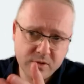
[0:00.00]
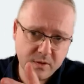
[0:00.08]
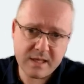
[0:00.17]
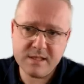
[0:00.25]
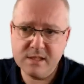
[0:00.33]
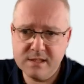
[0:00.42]

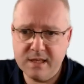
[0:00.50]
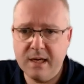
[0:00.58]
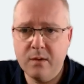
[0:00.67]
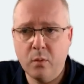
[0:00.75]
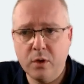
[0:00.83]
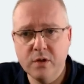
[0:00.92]
let's just say
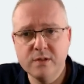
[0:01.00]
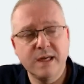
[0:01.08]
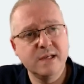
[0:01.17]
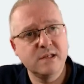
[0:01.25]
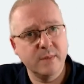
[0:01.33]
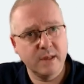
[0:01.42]
we're using
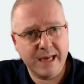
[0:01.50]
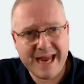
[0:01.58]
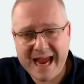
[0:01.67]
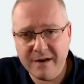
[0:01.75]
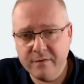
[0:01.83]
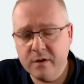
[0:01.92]
something like
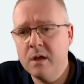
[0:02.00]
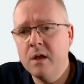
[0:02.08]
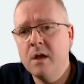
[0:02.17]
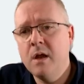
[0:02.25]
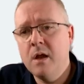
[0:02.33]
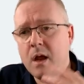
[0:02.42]
Canva,
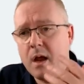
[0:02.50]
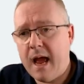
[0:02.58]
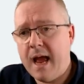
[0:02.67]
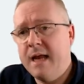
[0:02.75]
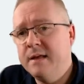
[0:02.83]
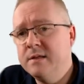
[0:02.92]

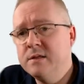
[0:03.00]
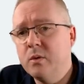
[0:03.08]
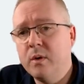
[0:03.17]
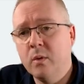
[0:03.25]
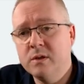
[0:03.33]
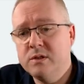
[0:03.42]
and we
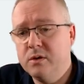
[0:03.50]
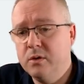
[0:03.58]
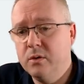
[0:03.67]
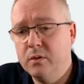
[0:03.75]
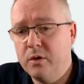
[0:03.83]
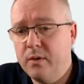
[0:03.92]
want
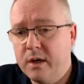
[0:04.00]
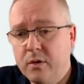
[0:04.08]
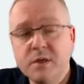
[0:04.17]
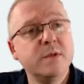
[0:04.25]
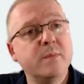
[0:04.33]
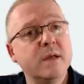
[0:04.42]
to create a
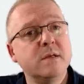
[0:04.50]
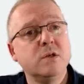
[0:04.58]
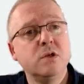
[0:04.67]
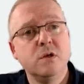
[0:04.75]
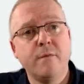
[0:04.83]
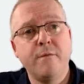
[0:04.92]
Christmas
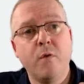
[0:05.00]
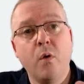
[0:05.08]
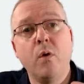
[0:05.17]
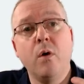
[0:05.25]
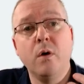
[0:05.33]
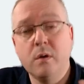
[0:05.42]
message
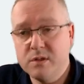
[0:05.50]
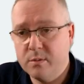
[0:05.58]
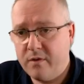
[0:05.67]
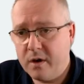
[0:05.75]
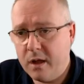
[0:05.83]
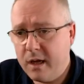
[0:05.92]
for some of our
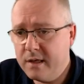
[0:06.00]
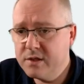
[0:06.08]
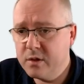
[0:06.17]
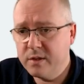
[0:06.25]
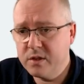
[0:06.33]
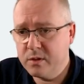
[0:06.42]
clients. So we
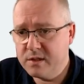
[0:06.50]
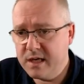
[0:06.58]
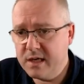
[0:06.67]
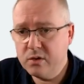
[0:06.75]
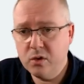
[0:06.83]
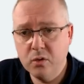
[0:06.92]
just want to say
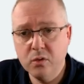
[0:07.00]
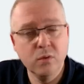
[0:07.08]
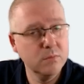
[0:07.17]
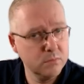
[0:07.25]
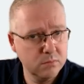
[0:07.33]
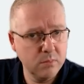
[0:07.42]
to
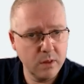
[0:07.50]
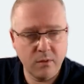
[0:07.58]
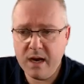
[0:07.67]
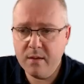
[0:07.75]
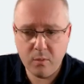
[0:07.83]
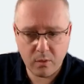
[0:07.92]
and their
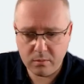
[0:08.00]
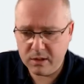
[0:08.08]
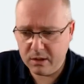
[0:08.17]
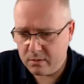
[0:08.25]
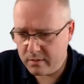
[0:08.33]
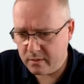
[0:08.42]
name or
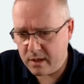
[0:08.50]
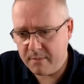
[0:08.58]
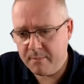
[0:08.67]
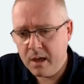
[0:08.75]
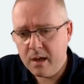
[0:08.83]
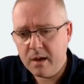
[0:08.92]
dear and their name,
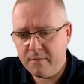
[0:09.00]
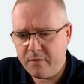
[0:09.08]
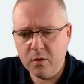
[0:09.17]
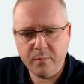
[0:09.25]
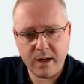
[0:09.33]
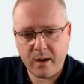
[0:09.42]
followed
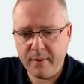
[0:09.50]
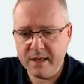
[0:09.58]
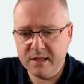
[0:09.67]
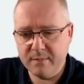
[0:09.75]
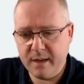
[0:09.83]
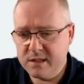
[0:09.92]
by a basic
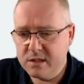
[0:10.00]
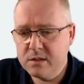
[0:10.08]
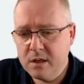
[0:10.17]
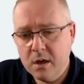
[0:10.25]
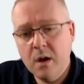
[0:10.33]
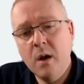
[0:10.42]
message
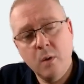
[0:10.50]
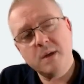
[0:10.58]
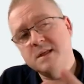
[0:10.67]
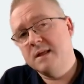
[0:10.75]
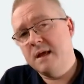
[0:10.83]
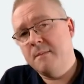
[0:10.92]

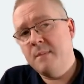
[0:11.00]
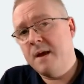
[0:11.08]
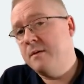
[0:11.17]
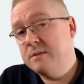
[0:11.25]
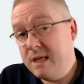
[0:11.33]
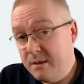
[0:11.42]
wishing them and their
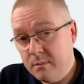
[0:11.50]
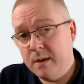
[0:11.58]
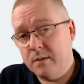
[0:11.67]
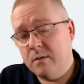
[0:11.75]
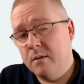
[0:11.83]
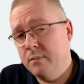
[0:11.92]
team at their
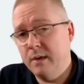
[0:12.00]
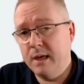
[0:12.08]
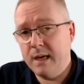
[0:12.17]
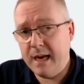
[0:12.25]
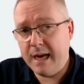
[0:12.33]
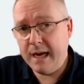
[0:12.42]
company
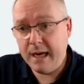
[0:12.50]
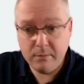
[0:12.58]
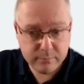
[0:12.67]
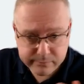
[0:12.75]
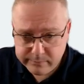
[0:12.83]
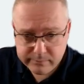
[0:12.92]

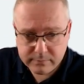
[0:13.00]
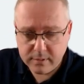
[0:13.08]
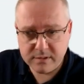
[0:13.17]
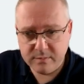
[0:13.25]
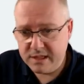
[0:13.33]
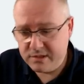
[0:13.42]
some
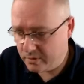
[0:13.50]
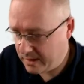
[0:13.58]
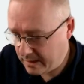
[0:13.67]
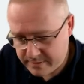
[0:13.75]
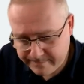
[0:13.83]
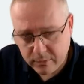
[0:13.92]
seasonal greeting.
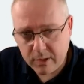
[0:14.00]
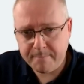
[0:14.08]
Okay.